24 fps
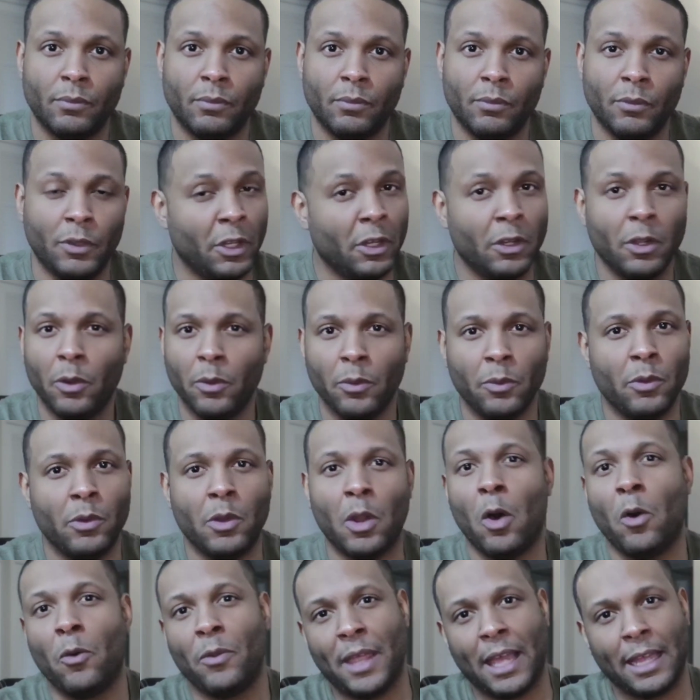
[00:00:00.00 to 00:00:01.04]
You don't
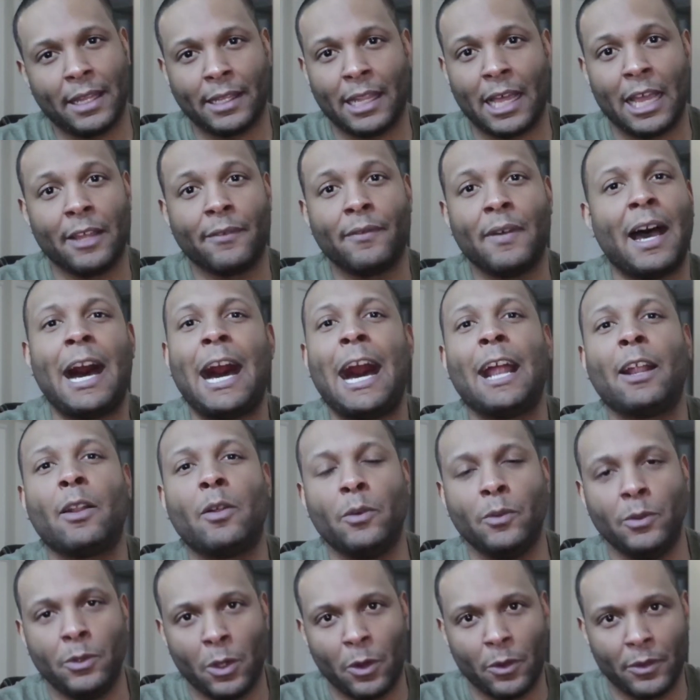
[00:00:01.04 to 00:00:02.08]
know that life. I
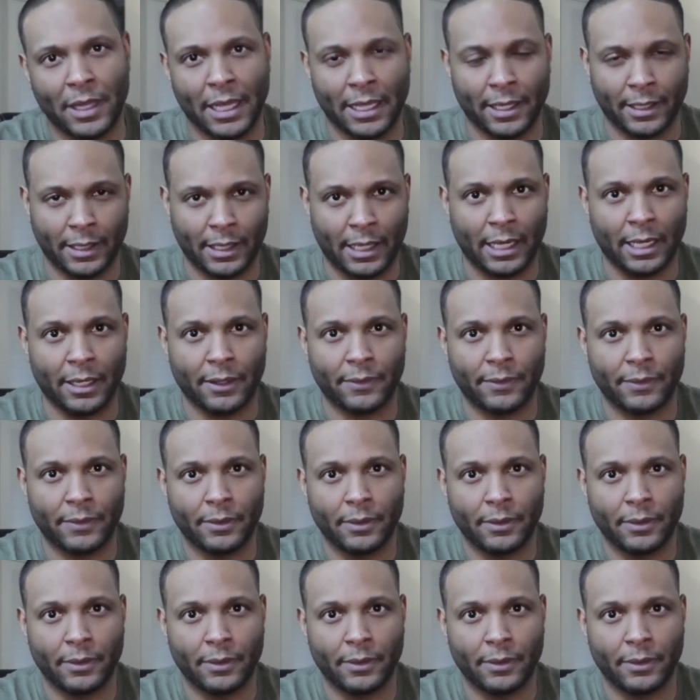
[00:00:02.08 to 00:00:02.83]
don't know that life.